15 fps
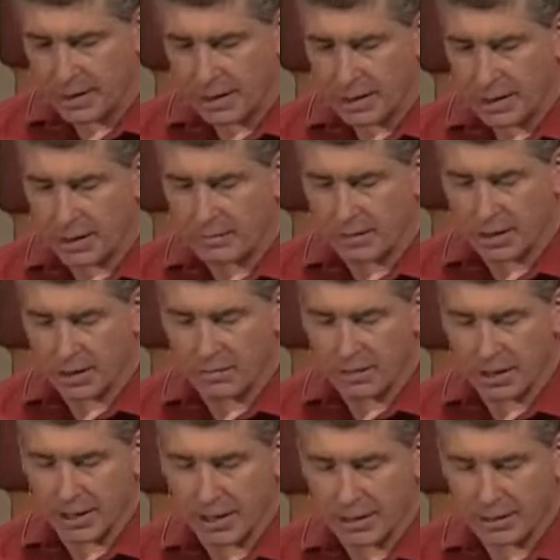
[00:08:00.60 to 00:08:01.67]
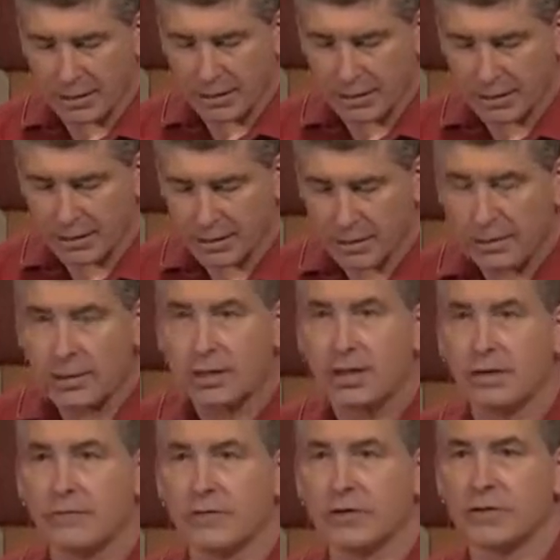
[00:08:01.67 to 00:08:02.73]
And I'm going to begin
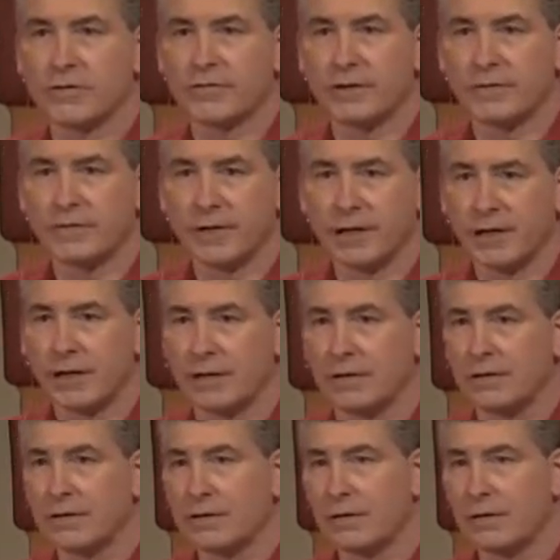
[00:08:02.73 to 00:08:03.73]
in verse 15,